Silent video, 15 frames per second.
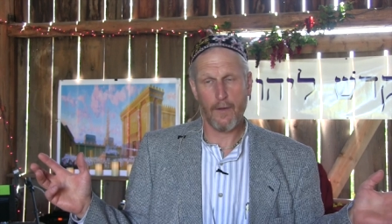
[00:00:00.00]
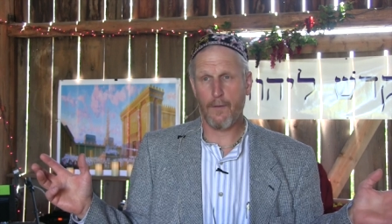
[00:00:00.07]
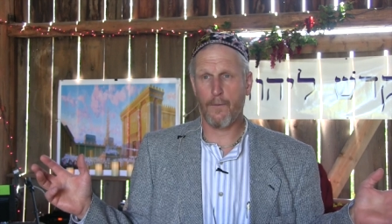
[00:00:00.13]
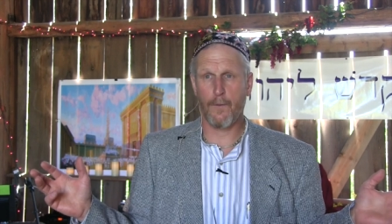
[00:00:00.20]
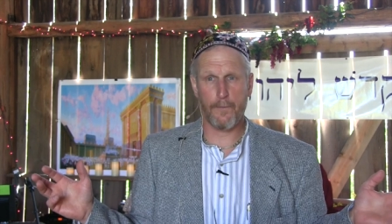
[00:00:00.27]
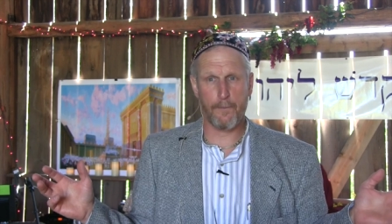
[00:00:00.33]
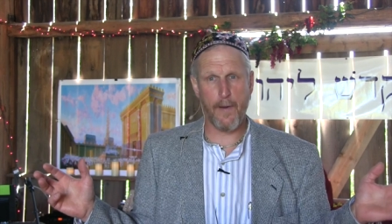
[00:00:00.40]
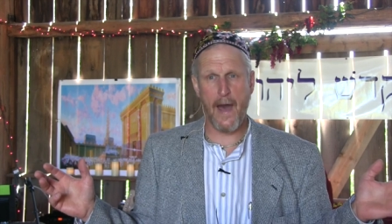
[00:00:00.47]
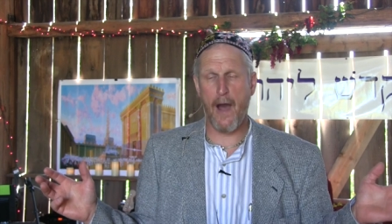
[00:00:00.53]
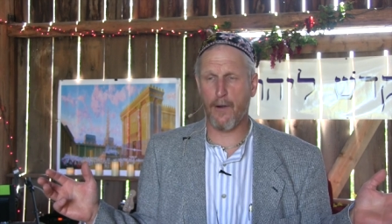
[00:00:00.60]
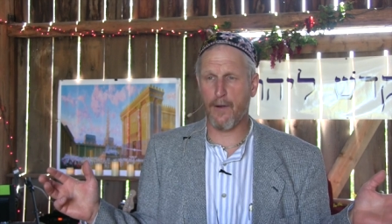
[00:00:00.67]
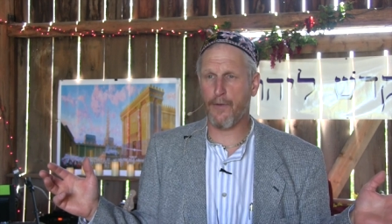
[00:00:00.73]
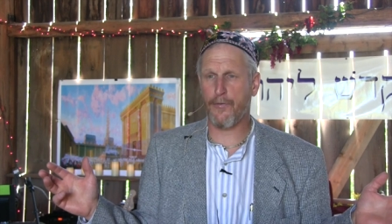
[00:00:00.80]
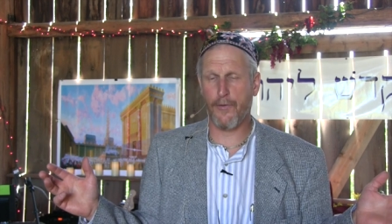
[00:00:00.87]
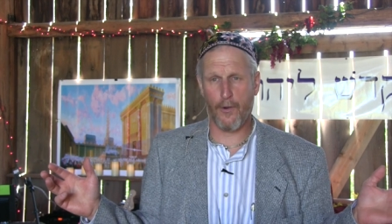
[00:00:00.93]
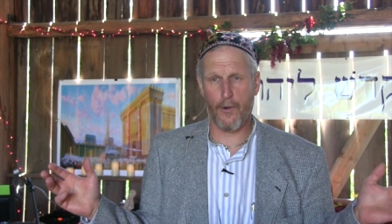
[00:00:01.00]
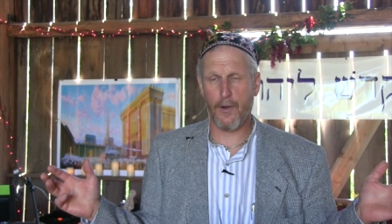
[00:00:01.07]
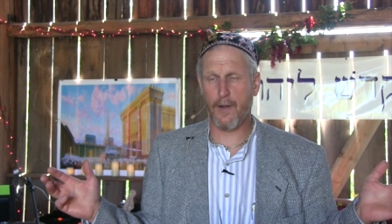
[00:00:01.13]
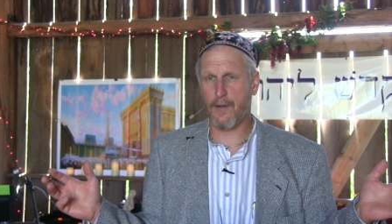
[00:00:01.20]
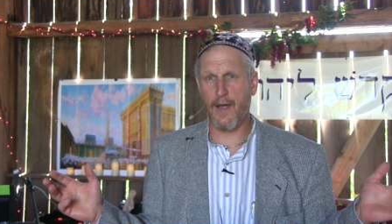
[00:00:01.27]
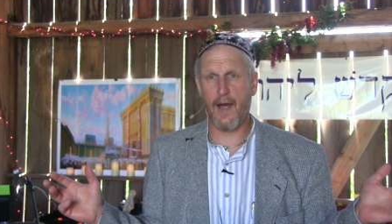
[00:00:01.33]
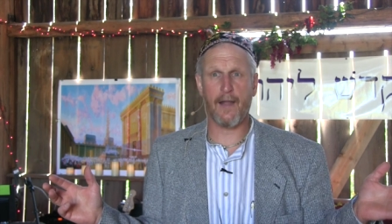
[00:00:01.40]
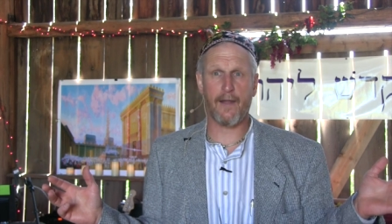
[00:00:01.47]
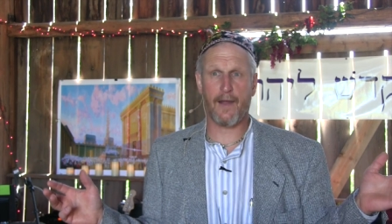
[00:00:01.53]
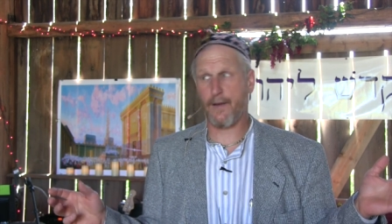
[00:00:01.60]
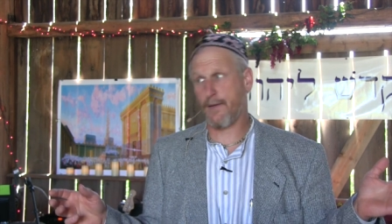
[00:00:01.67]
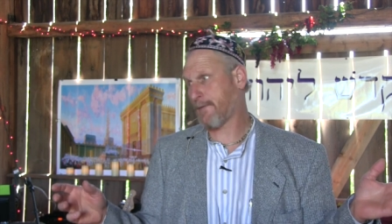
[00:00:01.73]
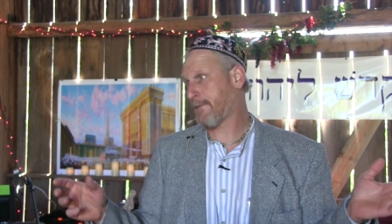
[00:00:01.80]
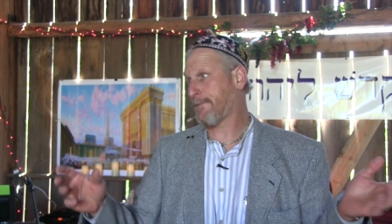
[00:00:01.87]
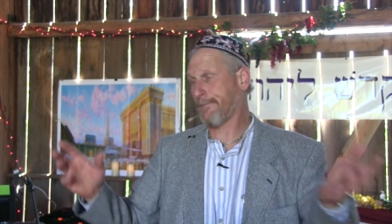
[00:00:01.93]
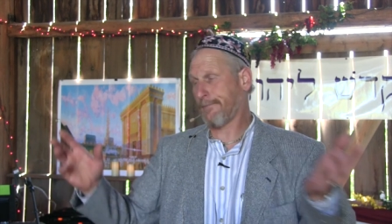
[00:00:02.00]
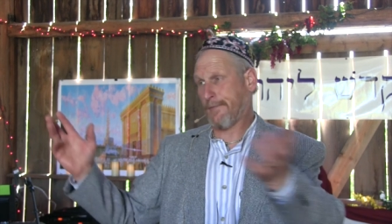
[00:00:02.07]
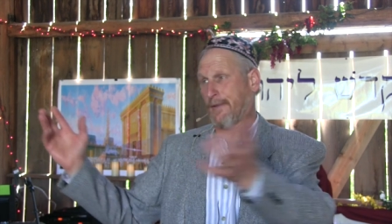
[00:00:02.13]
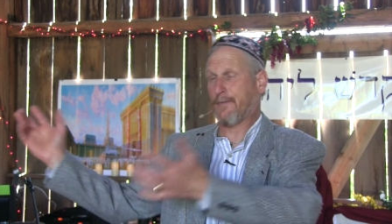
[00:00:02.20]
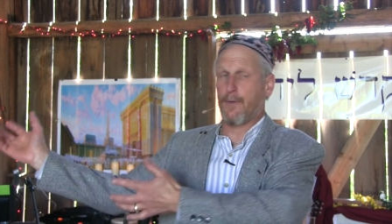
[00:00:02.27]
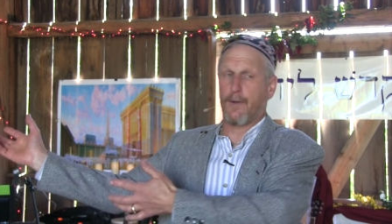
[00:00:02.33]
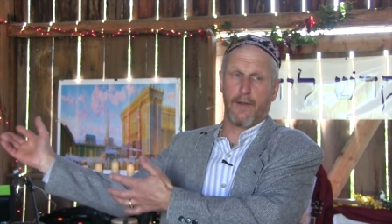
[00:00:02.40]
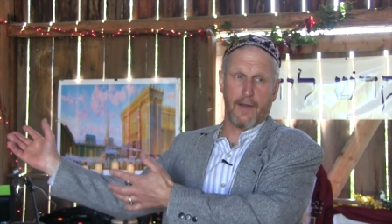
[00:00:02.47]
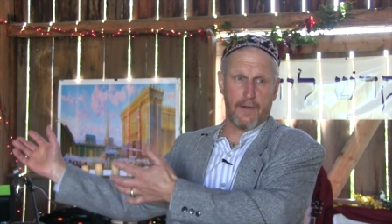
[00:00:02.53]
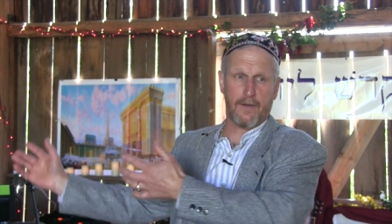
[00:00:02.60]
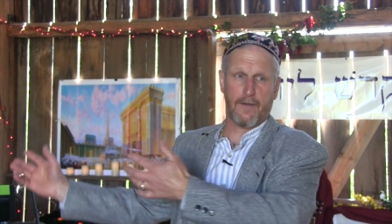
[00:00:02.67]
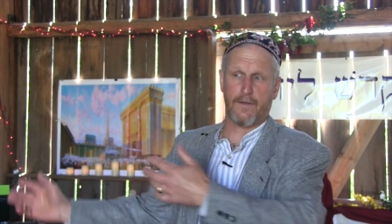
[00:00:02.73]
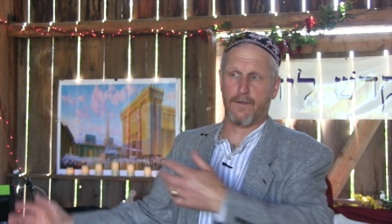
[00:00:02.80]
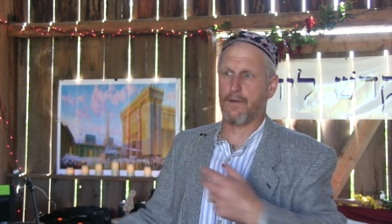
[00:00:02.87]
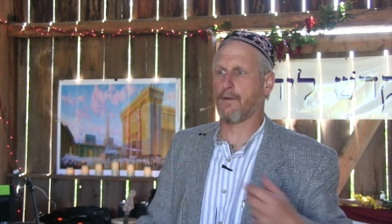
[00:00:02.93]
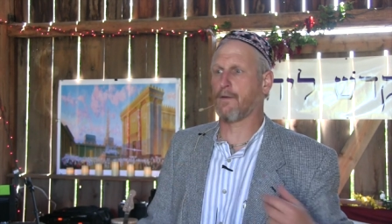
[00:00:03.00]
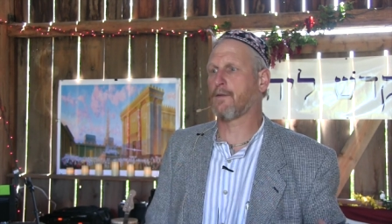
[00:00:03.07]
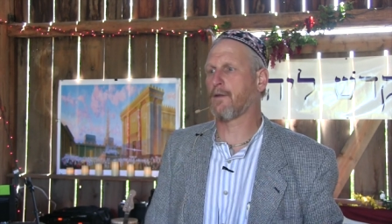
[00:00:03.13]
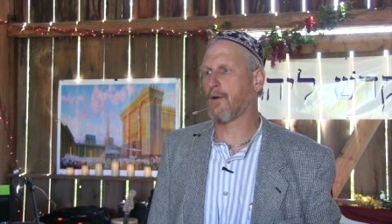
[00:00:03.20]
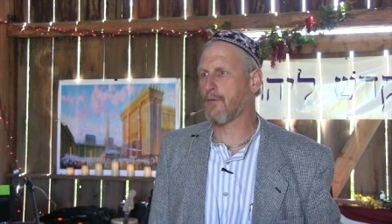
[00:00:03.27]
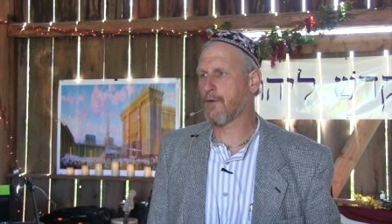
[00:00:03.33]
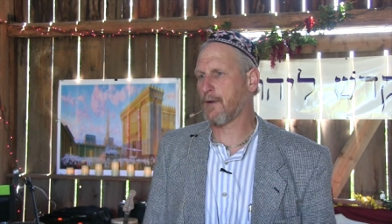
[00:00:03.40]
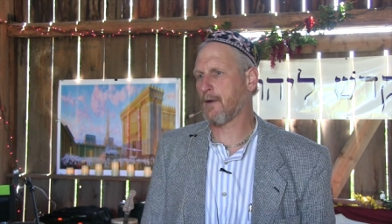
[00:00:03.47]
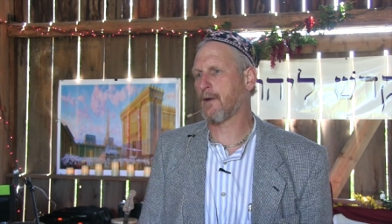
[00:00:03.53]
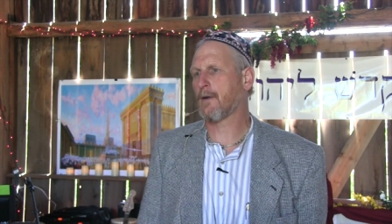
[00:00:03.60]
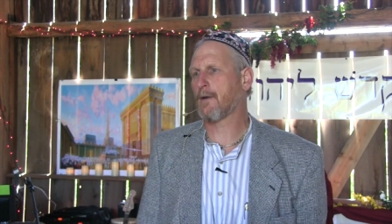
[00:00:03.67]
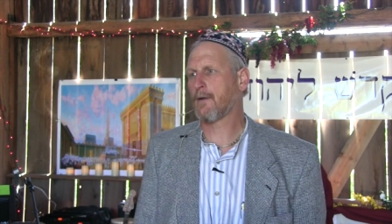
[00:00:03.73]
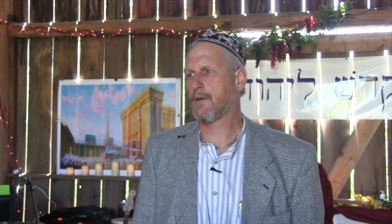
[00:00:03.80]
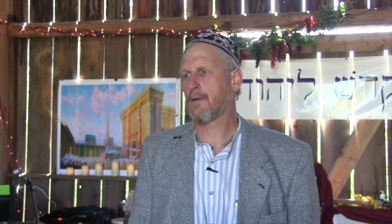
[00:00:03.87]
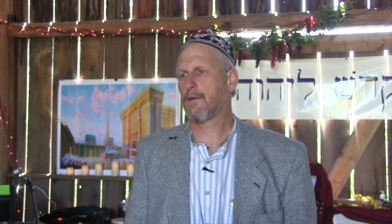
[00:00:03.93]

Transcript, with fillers: with power and authority, not like these religious dudes over here.